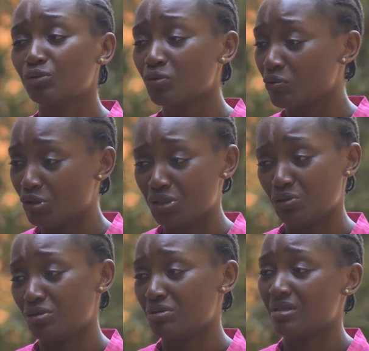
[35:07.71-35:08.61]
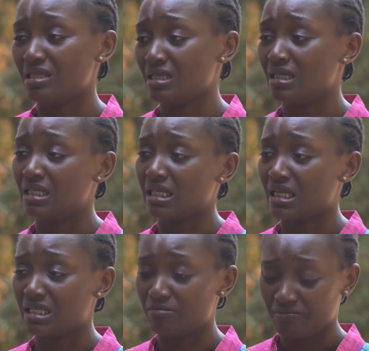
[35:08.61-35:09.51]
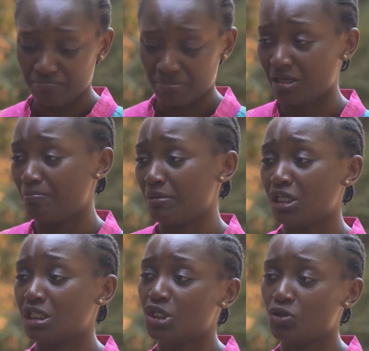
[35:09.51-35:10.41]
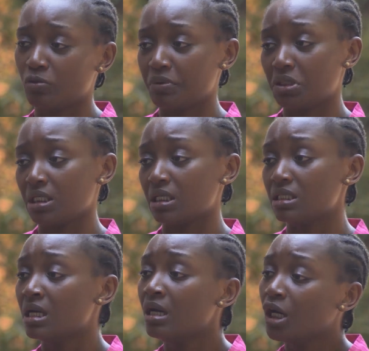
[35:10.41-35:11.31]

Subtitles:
don't want you to see it as me being disobedient.